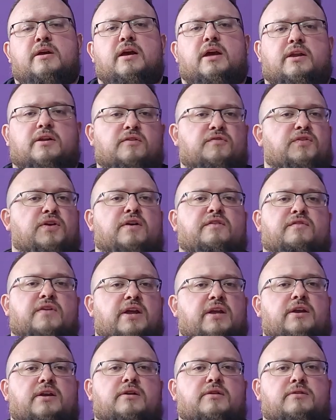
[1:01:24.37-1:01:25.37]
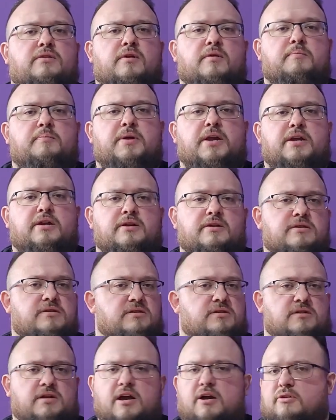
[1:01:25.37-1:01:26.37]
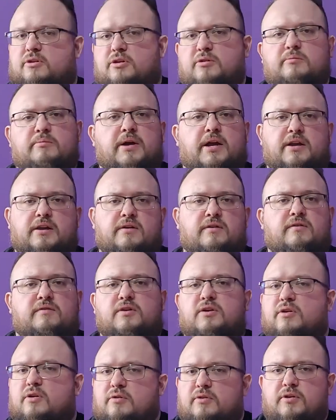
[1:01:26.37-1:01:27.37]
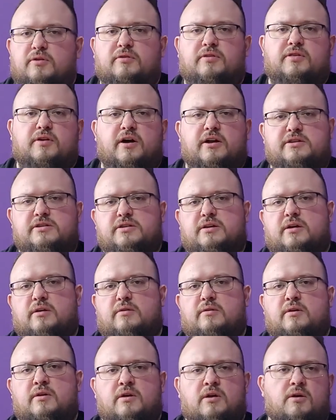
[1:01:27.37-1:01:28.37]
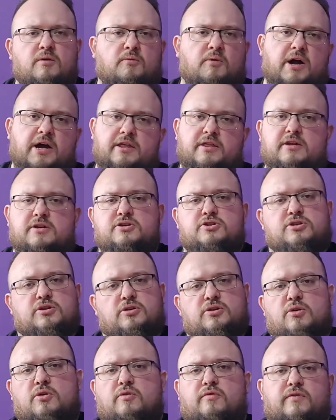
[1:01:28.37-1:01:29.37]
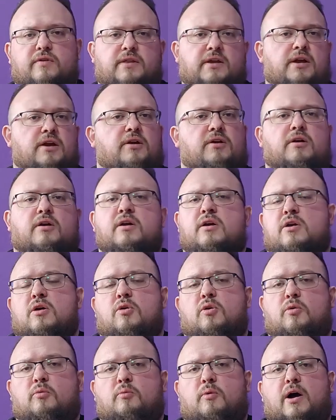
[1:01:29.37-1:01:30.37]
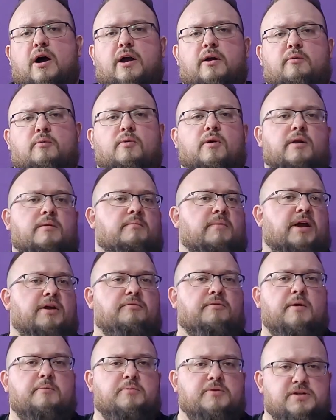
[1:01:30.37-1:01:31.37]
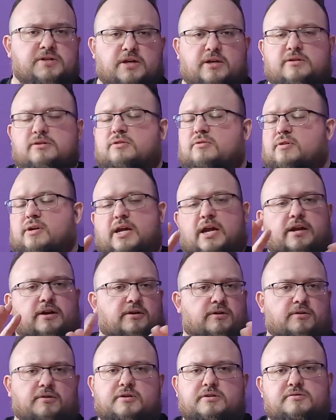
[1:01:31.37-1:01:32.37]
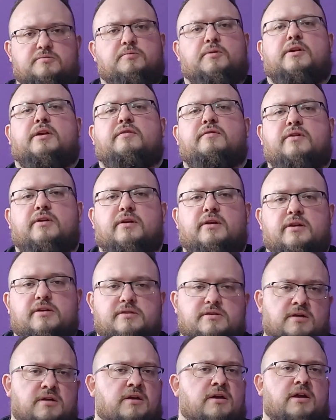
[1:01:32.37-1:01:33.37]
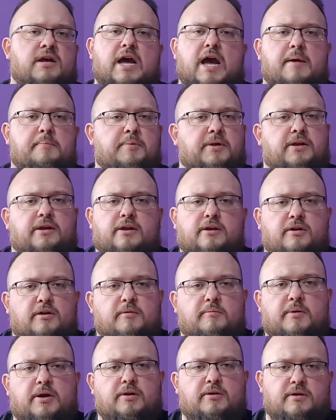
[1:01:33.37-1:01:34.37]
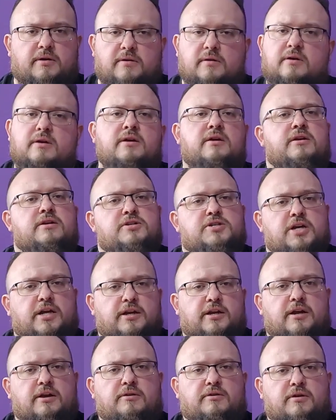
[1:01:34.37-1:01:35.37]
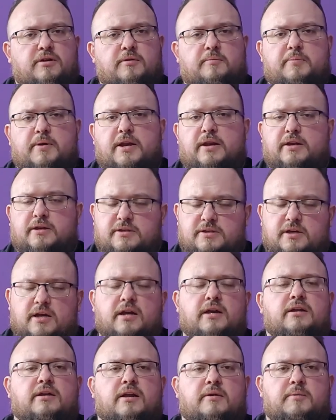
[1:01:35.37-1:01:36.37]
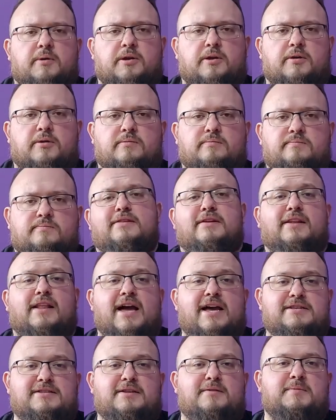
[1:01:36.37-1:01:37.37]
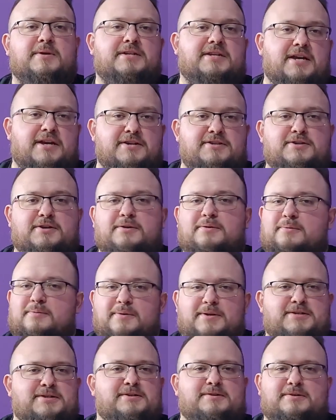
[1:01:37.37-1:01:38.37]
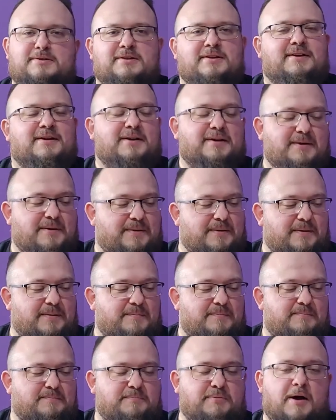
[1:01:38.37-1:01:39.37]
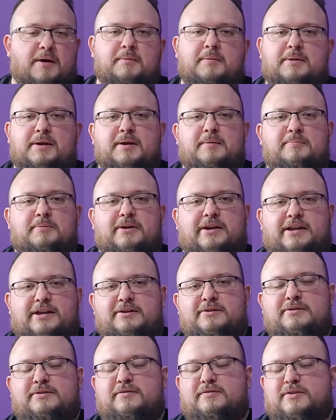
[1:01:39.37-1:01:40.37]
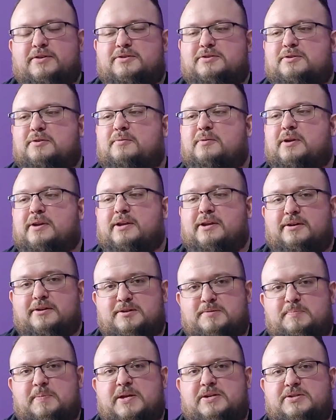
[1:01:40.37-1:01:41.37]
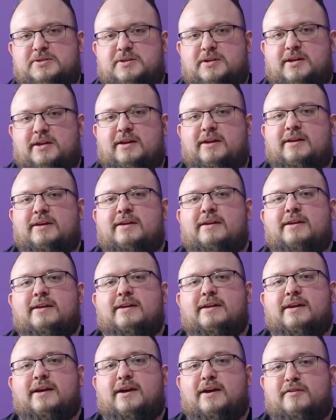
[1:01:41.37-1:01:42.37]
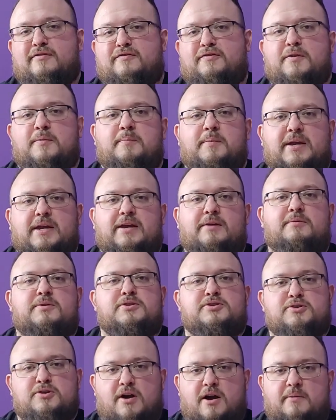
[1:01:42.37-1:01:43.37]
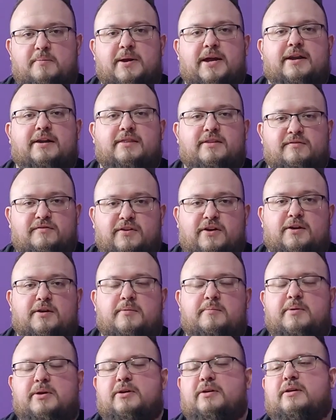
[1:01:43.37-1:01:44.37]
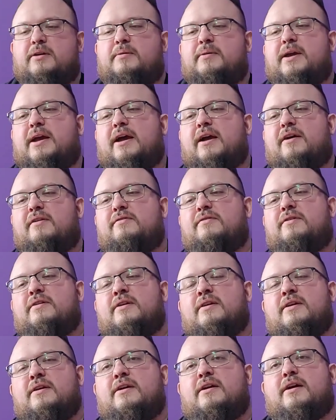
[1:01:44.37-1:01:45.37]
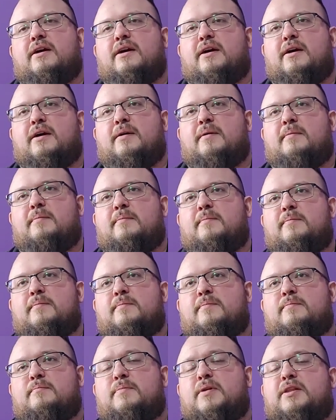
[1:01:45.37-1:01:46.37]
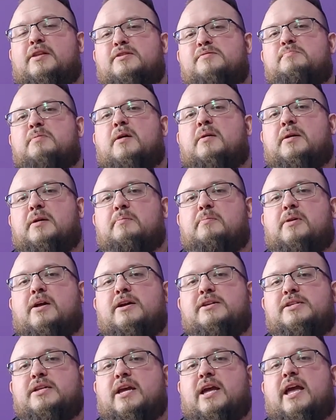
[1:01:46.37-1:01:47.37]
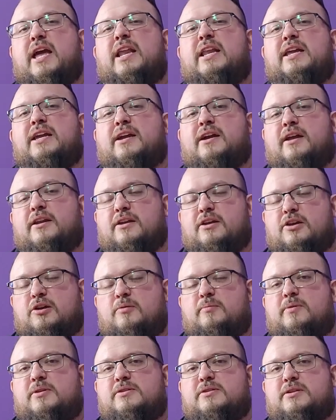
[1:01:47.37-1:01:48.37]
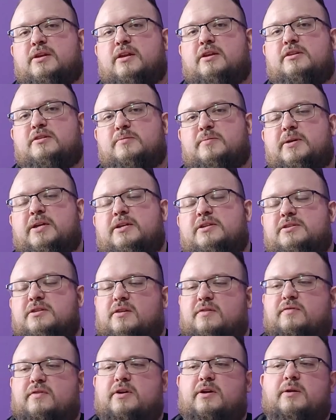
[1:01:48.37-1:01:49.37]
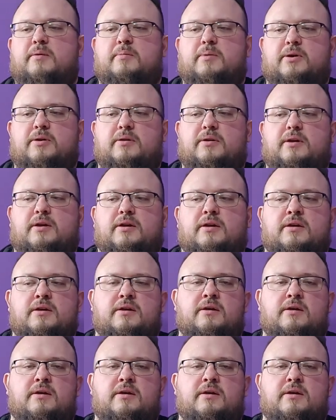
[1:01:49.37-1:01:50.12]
And if you have any other opinions, how you might have, your thoughts on why this should go over there or why one might represent two categories, whatever it is, happy to hear about it. Check it out in Appendix A and let me know. The last limitation, which is probably a pretty universal one here, especially for me with strongman and the variability we have. But this probably applies to any kind of human studies because of the variability.